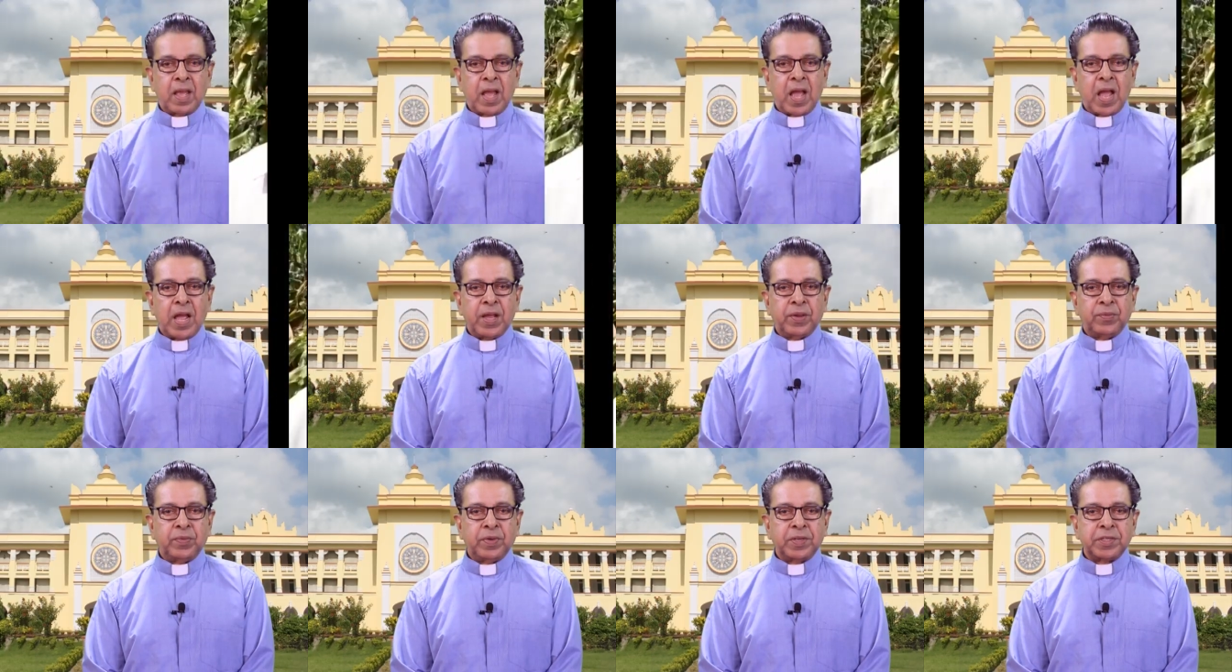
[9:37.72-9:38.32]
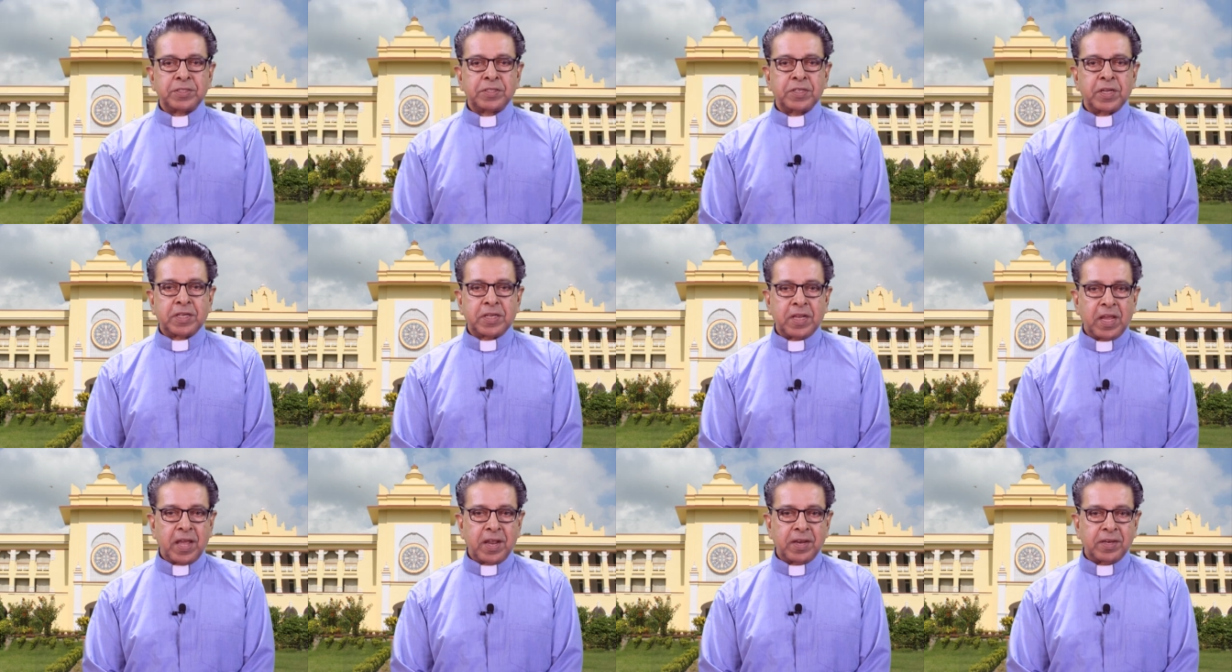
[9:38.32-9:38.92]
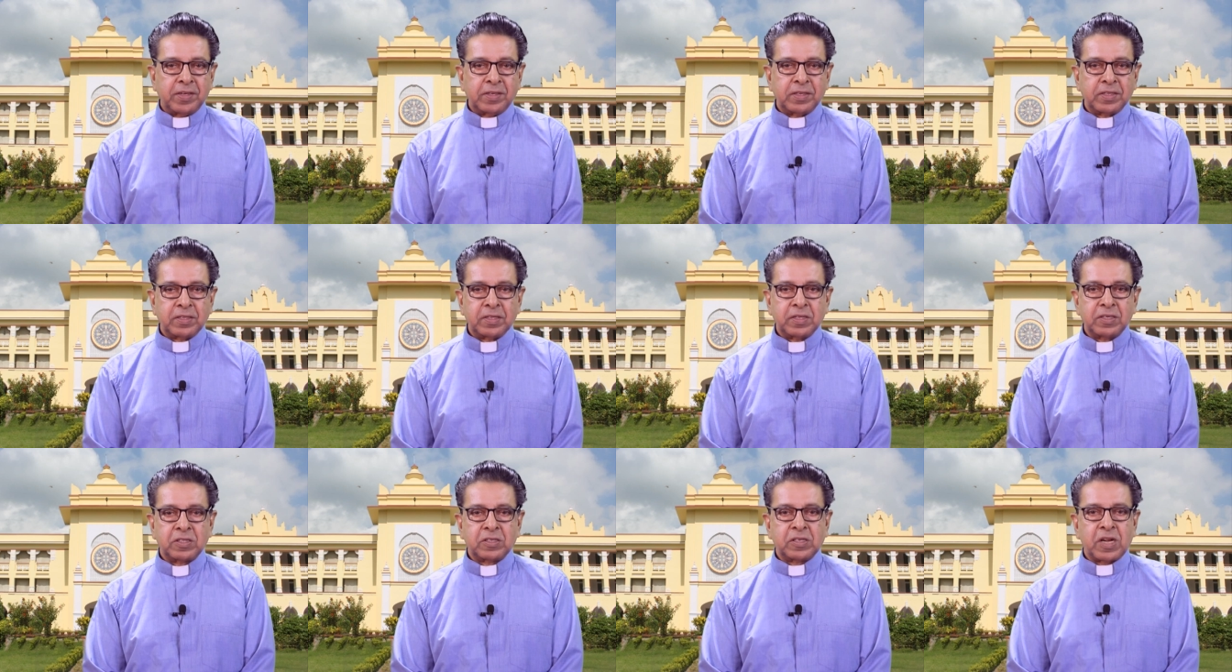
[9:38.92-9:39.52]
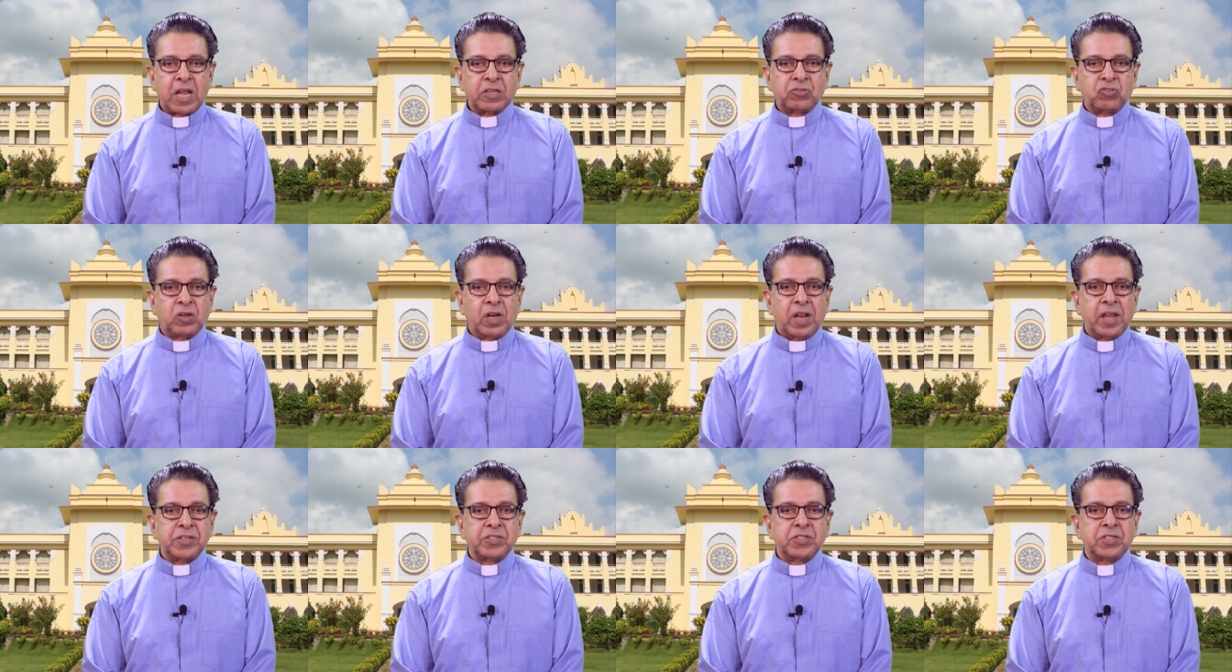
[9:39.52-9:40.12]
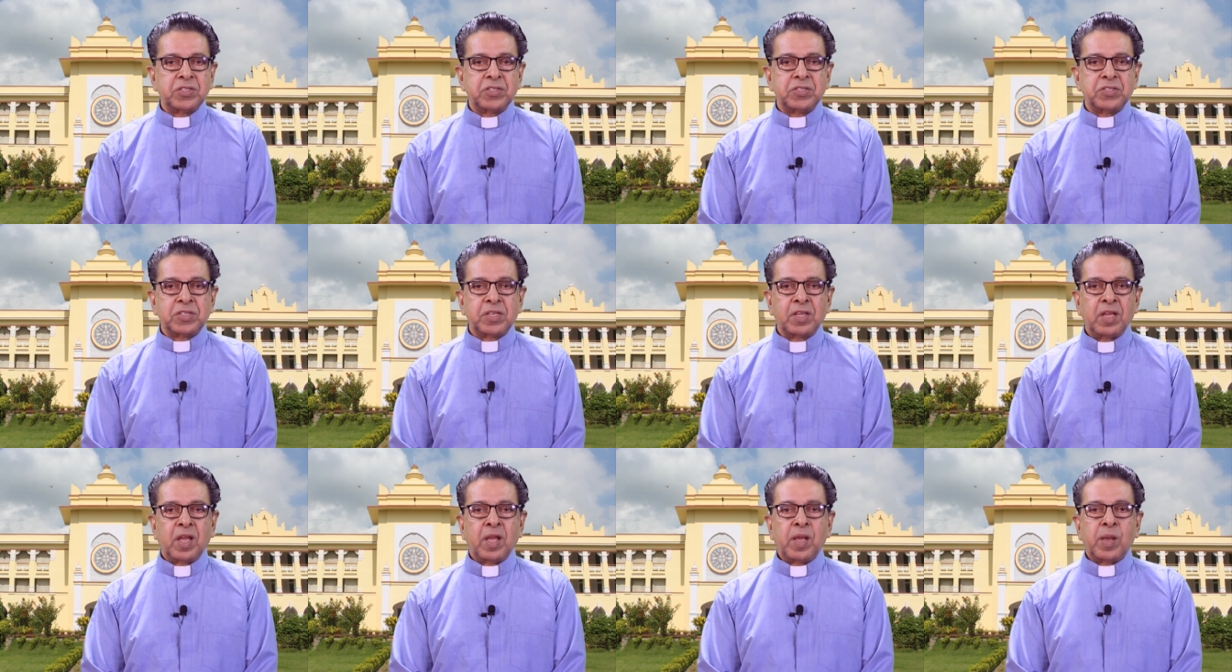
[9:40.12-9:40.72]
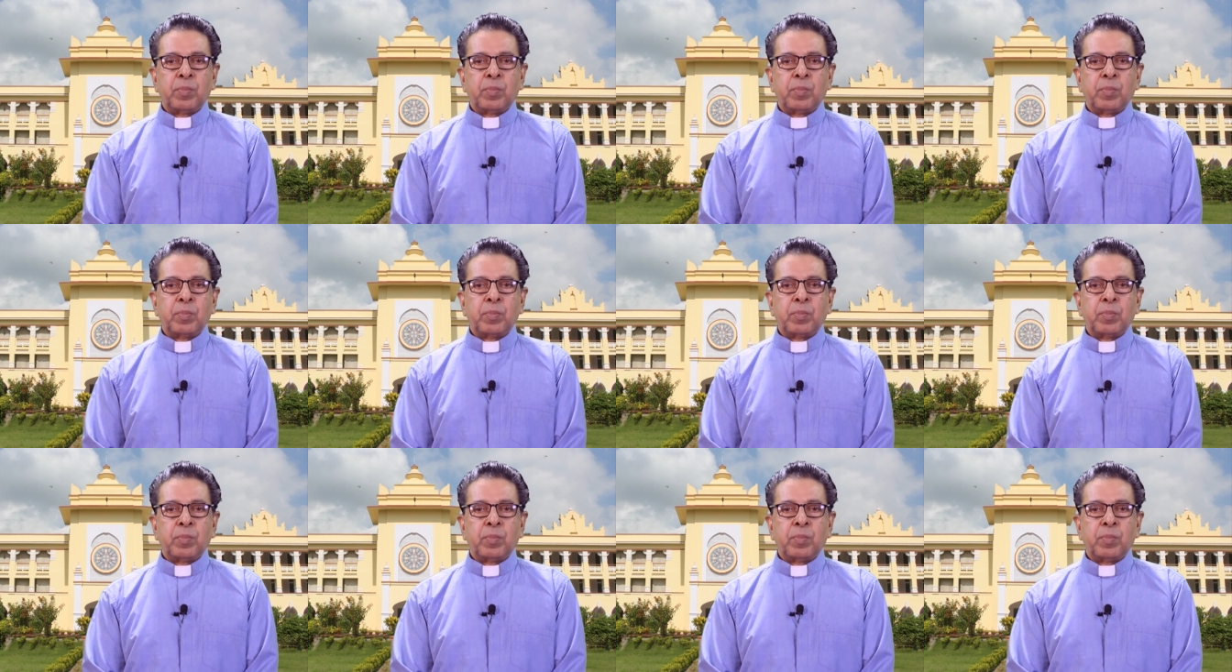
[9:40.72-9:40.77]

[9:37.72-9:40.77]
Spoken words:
I wish again congratulations,